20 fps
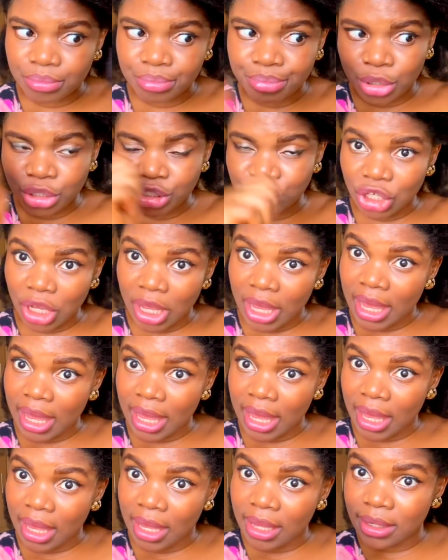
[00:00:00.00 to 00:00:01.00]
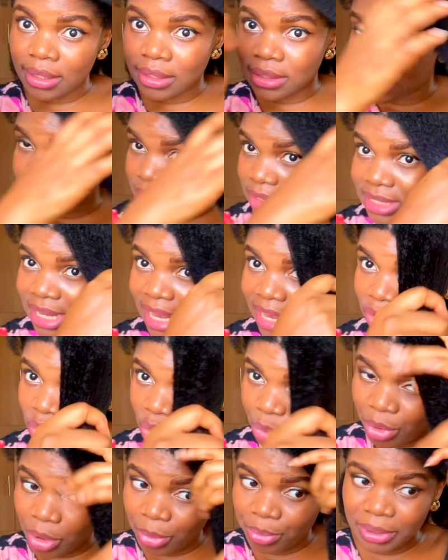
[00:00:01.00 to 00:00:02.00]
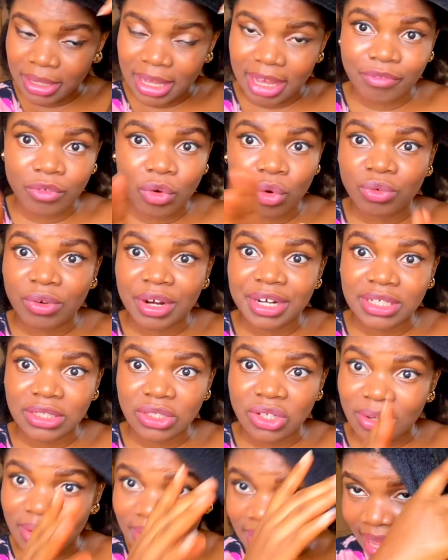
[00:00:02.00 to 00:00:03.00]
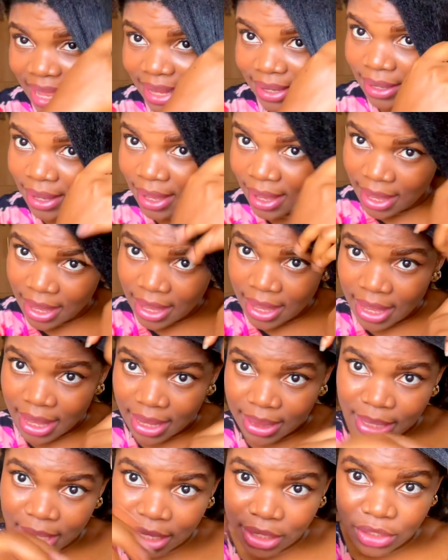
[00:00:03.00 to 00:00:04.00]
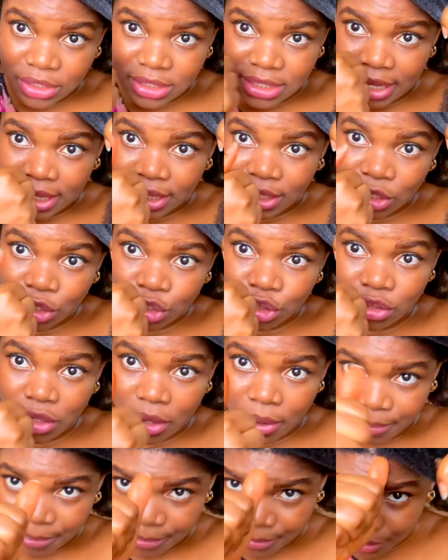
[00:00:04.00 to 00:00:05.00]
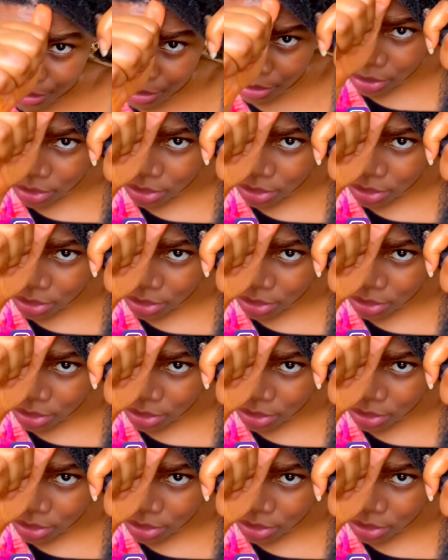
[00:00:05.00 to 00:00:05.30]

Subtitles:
brush your hair, detangle properly. I've already done that. And then you take your thumb